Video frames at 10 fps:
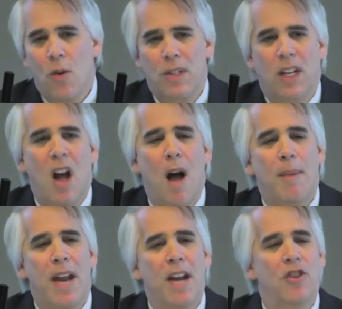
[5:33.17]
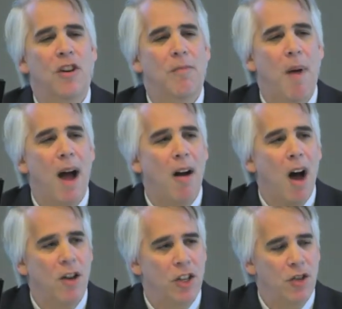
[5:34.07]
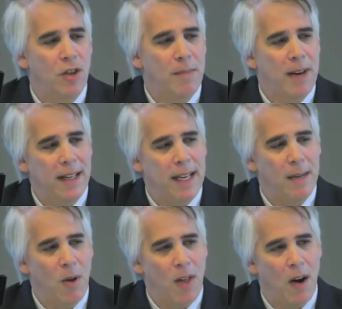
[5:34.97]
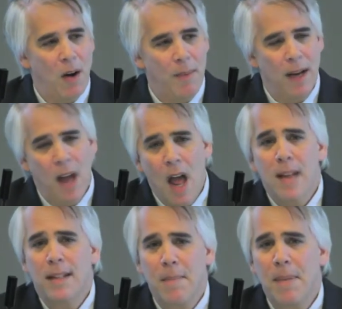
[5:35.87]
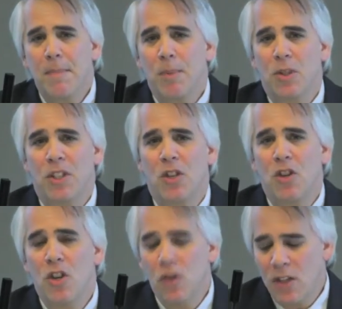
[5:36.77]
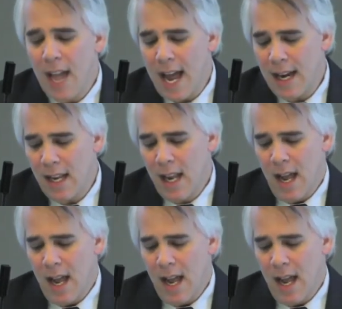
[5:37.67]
there was a combination of biologic treatment and chemotherapy. Some people still use that.